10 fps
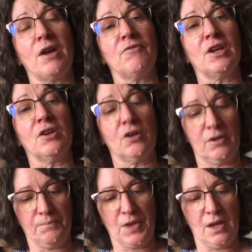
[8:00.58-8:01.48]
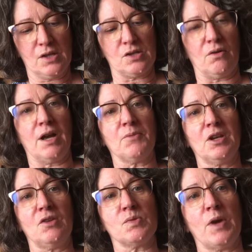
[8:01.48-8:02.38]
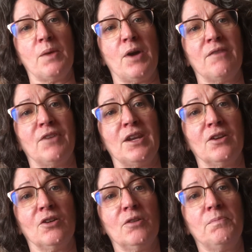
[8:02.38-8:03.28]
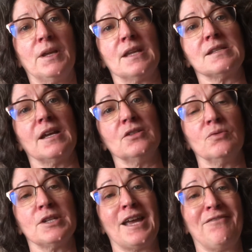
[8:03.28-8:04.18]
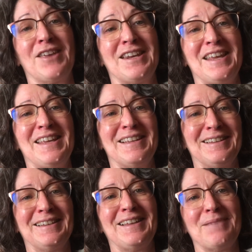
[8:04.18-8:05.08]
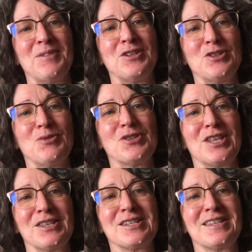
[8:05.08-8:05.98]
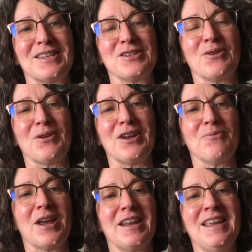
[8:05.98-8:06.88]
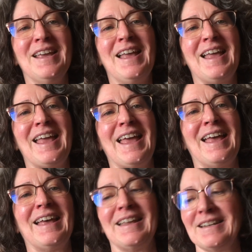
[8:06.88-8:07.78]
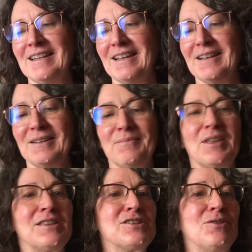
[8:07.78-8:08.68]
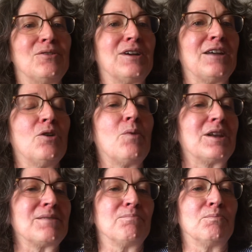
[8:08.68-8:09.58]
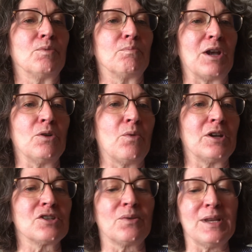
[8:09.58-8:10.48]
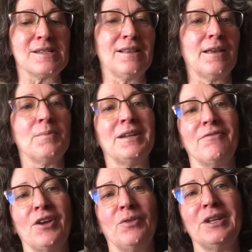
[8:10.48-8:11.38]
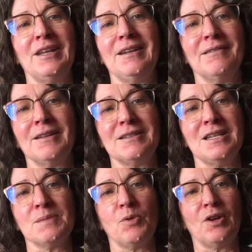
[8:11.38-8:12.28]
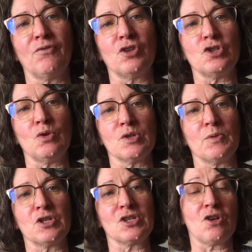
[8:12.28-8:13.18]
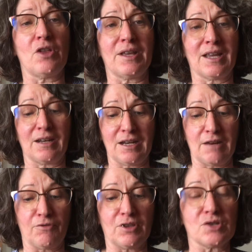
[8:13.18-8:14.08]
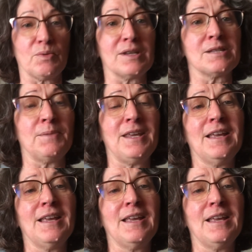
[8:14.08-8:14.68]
vinegar. So I'm going to use white wine vinegar because I don't have any lemon juice that's already ready. And so I don't want to squeeze a lemon if I only need a teaspoon of the juice, which is all I kind of need for this recipe.